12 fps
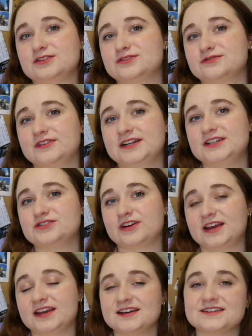looks really
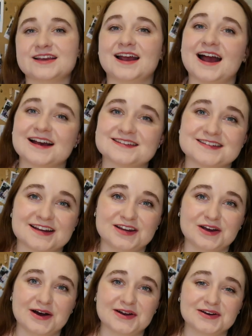stringy because I
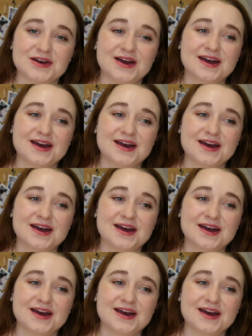accidentally got